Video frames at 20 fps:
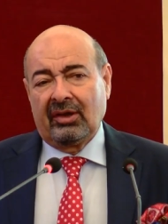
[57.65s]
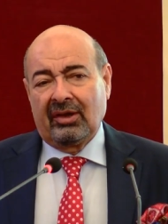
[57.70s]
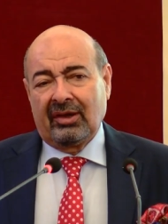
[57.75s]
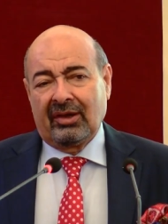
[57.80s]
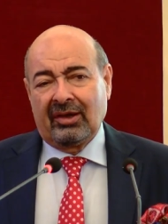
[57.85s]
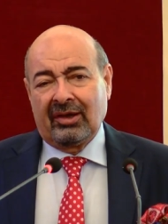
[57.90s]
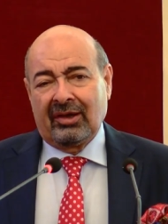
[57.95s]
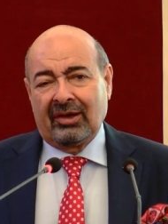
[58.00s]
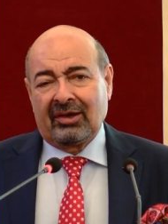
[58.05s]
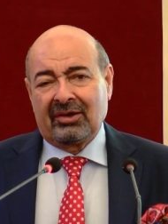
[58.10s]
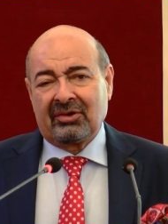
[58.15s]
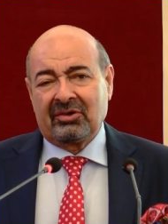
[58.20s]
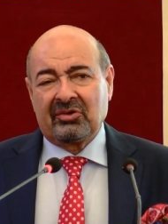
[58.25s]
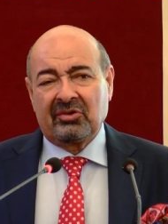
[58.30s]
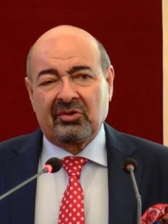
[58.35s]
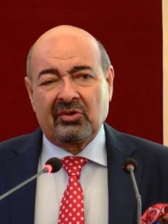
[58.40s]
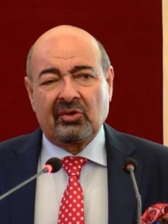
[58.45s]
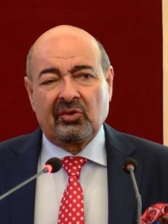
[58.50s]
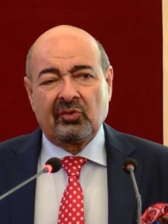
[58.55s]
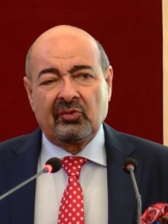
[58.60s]
uh,
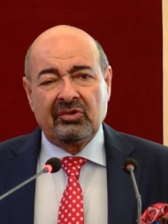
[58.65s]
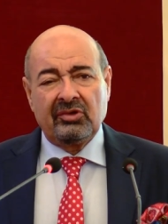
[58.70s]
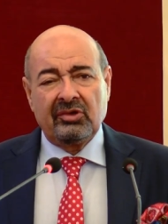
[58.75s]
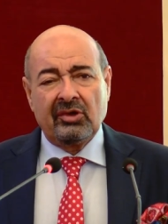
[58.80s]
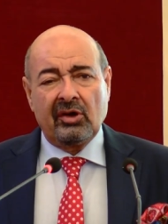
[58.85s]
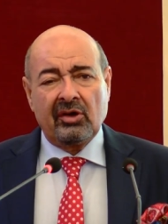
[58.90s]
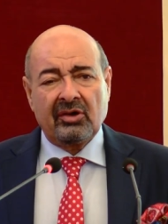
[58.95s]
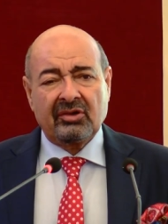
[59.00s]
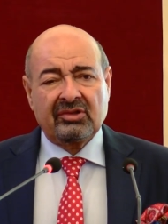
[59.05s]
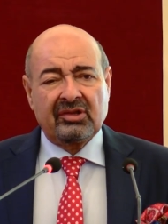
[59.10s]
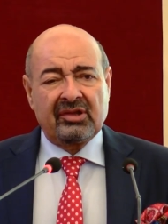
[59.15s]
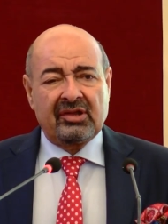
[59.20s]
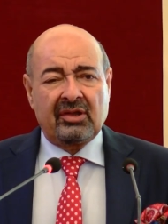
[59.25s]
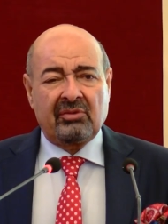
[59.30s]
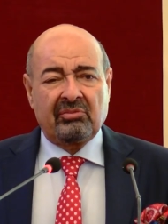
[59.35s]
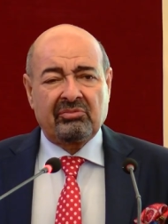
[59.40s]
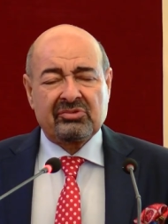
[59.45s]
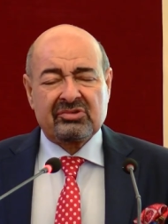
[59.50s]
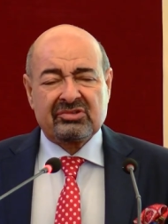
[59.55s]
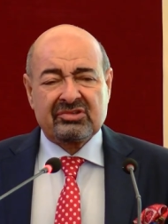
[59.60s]
we are
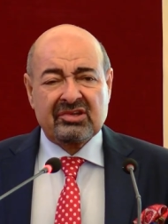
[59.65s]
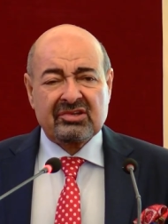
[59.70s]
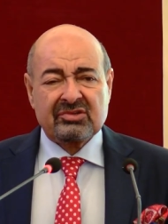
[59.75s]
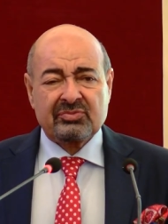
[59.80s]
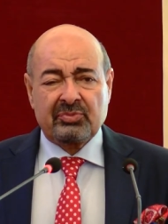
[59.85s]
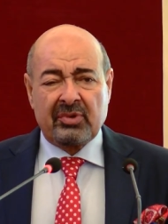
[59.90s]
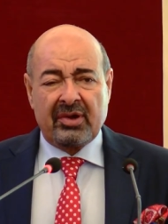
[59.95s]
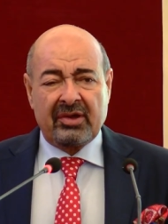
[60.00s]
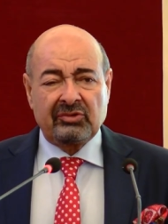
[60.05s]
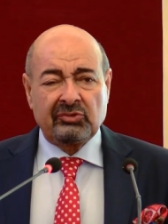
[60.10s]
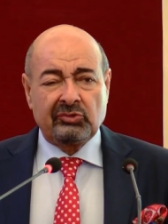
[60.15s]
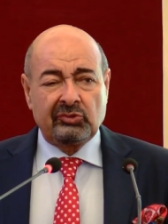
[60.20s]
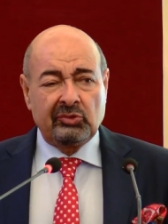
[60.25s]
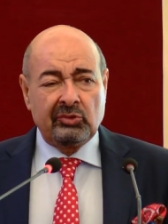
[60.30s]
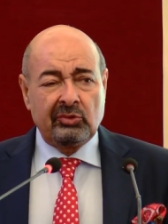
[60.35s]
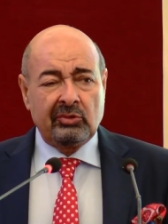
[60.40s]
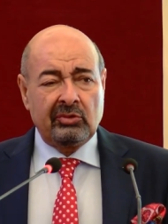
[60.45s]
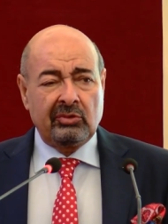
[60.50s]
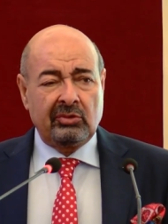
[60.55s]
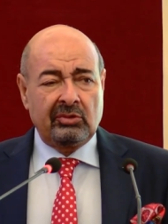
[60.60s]
the
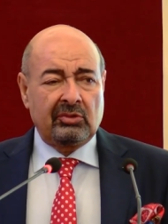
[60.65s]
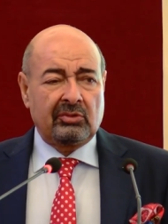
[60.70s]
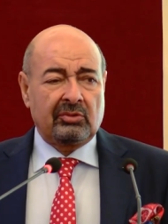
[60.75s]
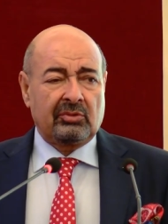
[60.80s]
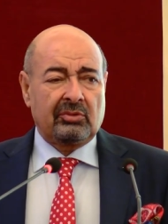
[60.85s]
6.2